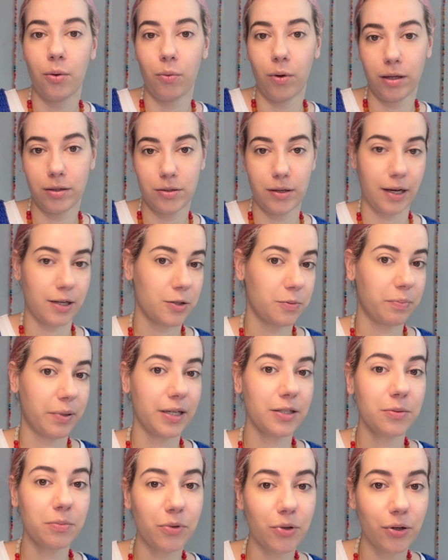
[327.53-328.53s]
want to
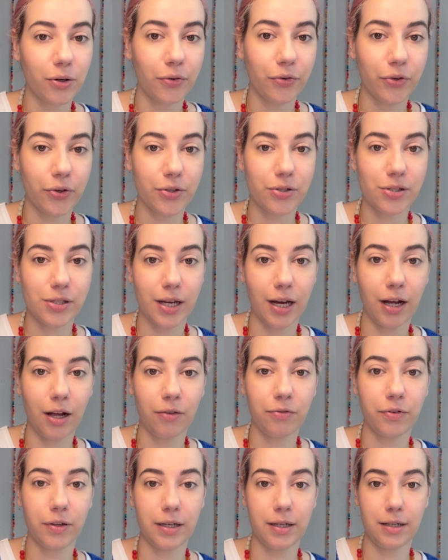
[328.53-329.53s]
express more of
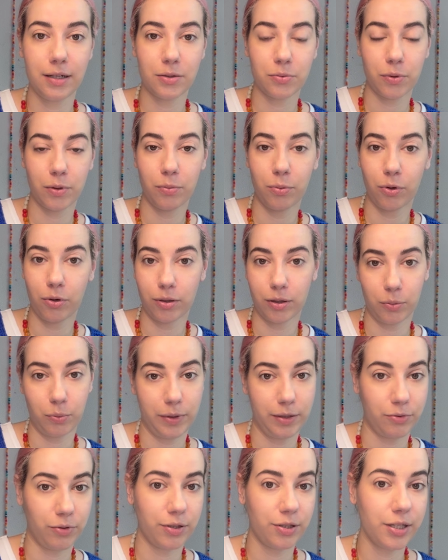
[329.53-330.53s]
yourself, it is rewarded
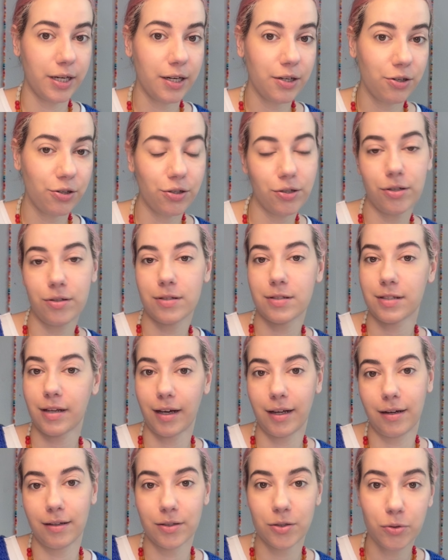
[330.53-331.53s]
with rejection,
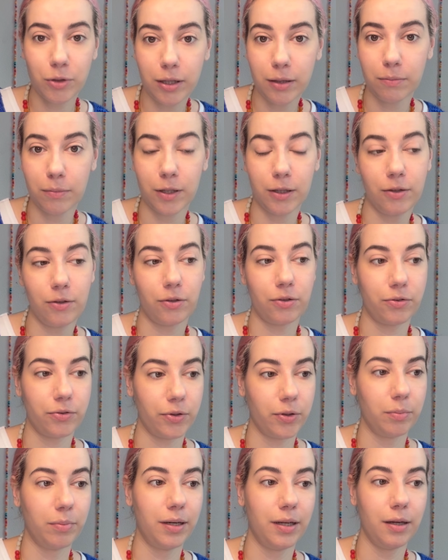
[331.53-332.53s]
silent treatment, or
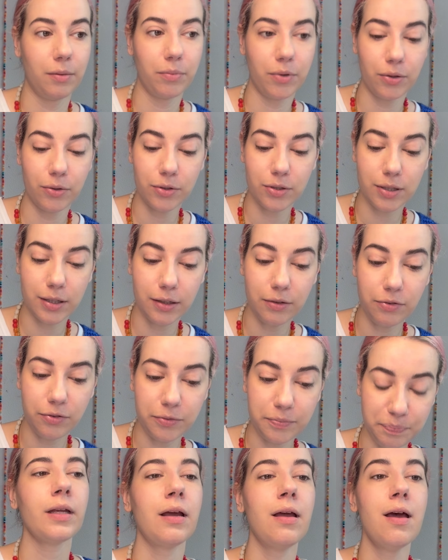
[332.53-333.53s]
verbally abusive.
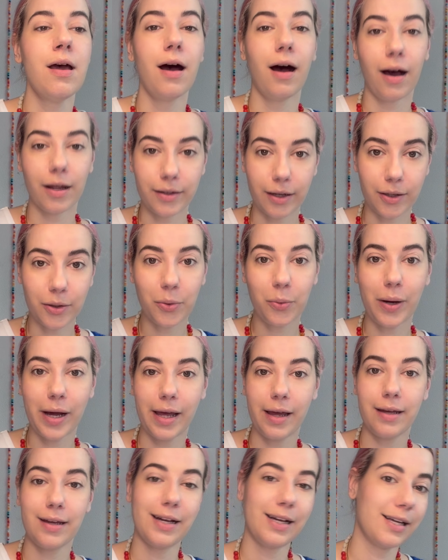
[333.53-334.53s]
Another
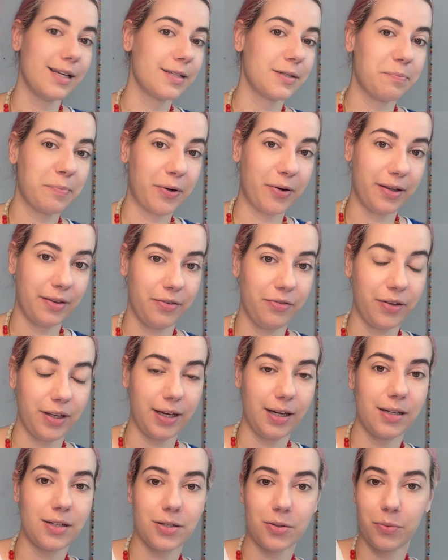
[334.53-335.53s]
way is
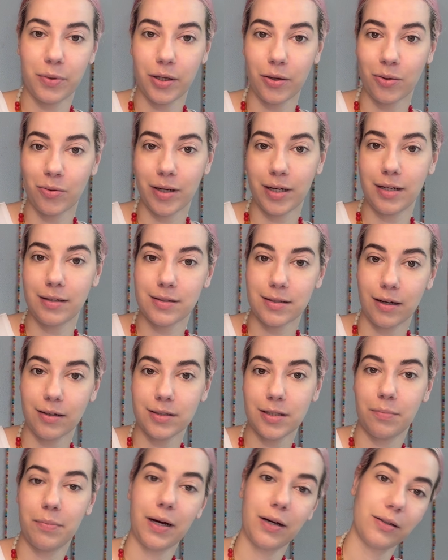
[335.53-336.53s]
parentification. We already
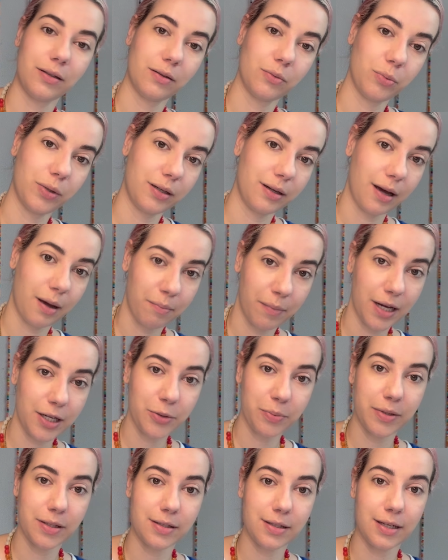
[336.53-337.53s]
talked about it with the
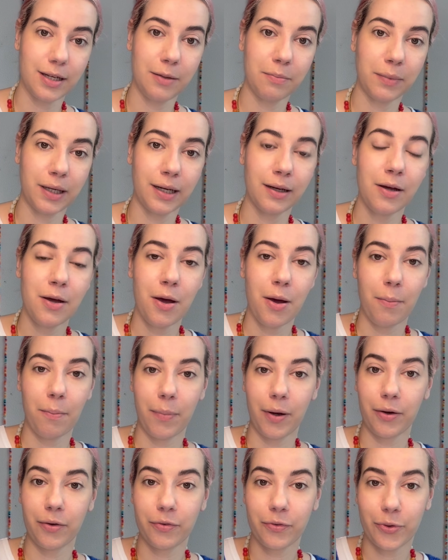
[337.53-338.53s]
enmeshment schema,
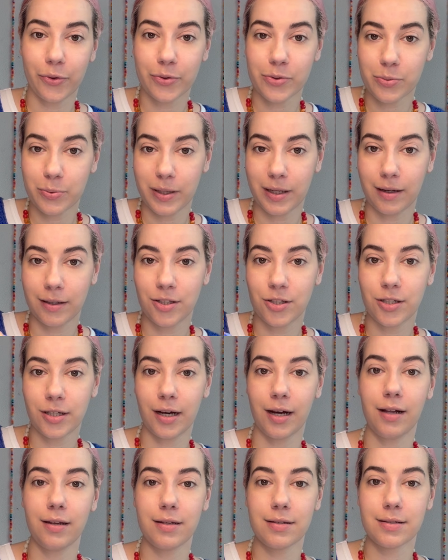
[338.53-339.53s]
but of course, when a
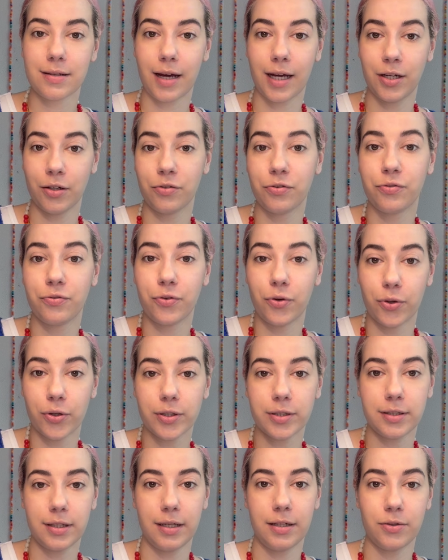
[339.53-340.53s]
child is kind of
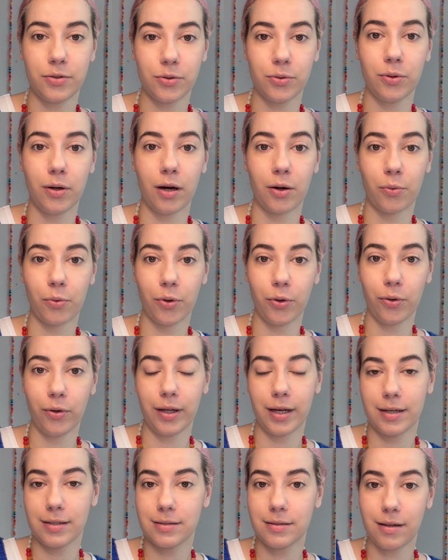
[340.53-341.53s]
forced into a role
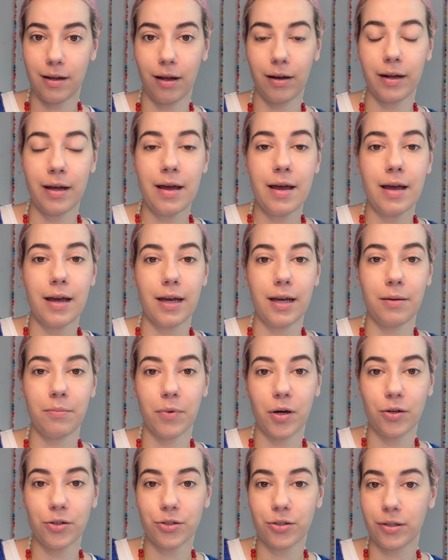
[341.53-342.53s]
that is not
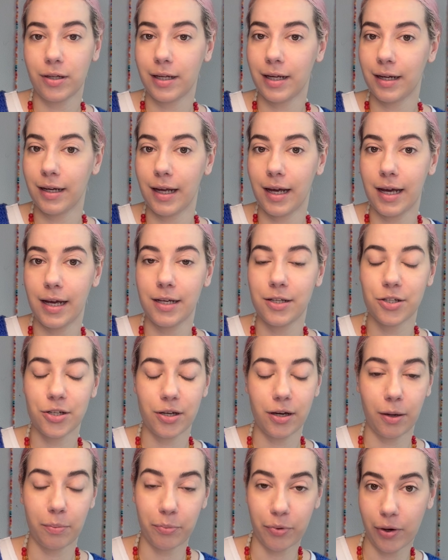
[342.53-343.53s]
emotionally and age
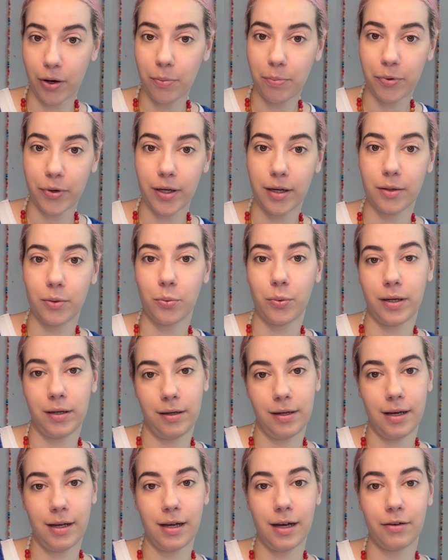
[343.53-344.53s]
appropriate, when
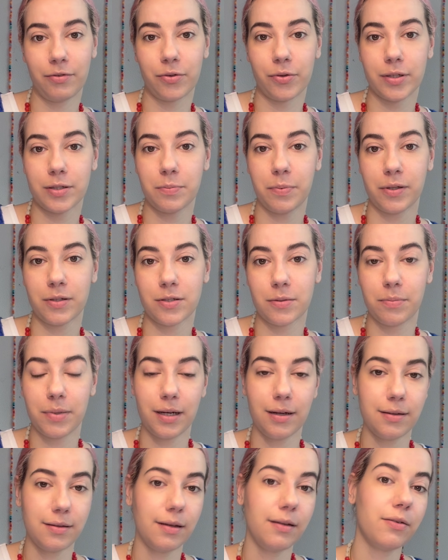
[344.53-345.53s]
they have a
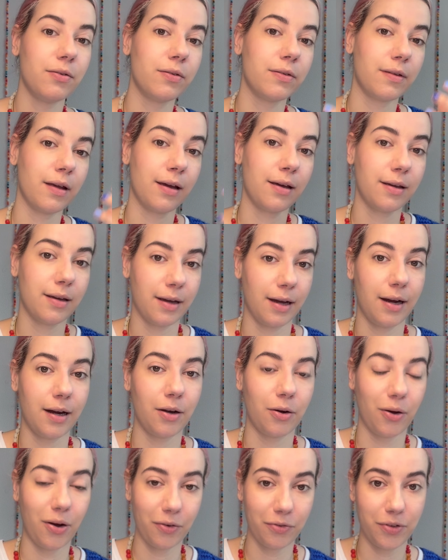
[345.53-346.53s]
responsibility to take
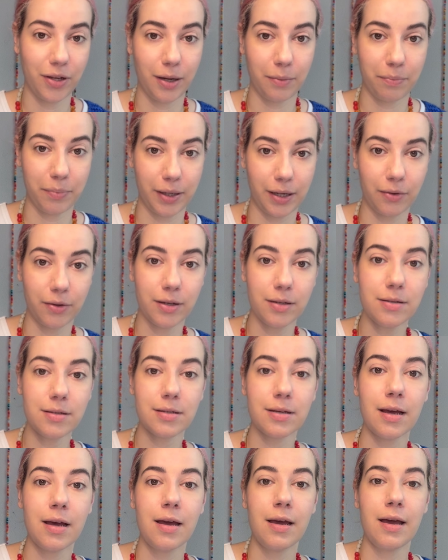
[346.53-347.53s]
care of their
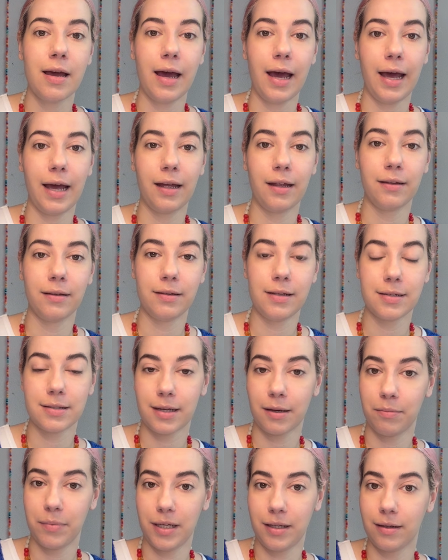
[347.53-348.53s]
parents, and this
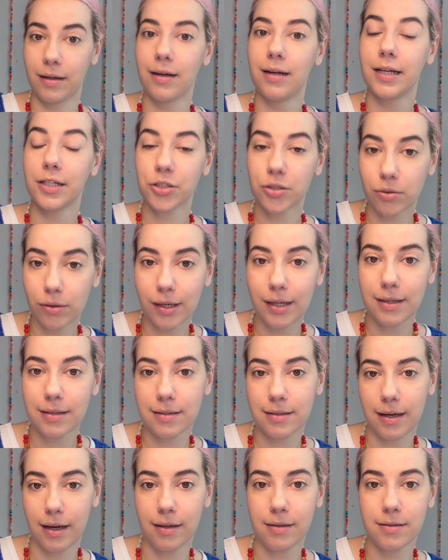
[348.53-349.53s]
can be in a literally
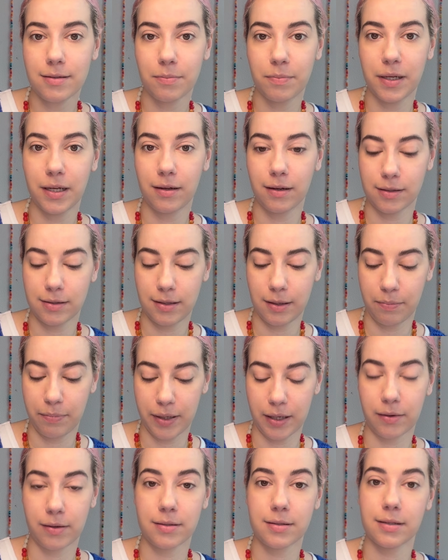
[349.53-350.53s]
sense because their
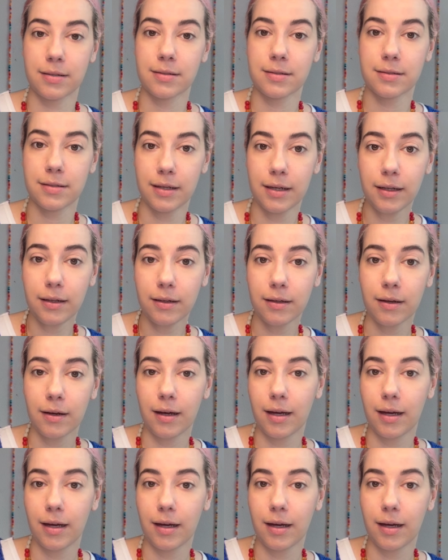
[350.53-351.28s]
parent is sick,